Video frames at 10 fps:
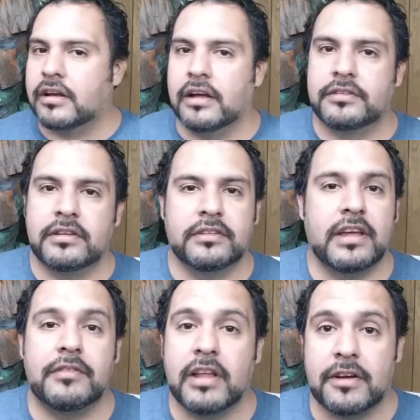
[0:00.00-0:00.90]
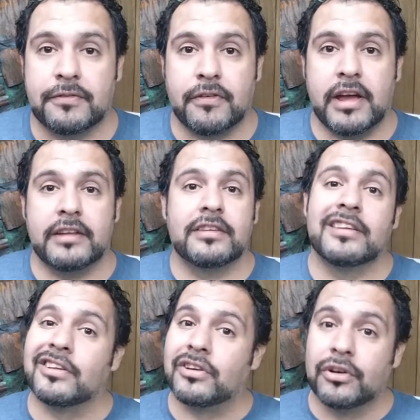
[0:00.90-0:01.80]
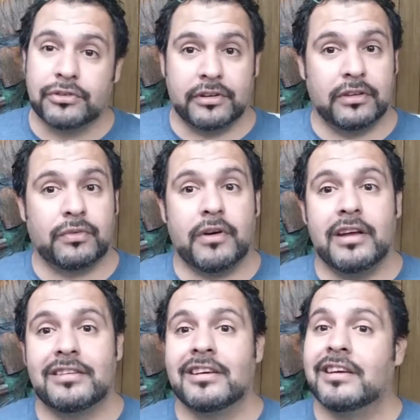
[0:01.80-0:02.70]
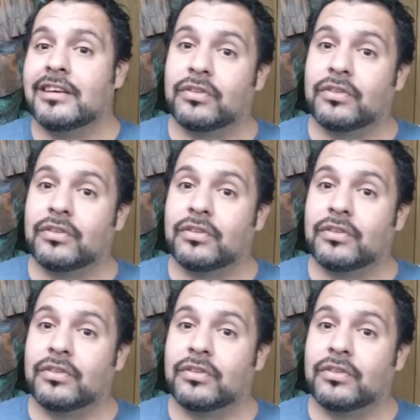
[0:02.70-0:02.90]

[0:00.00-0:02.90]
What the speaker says: Constantine doesn't have a lot of friends. The ghosts are his friends.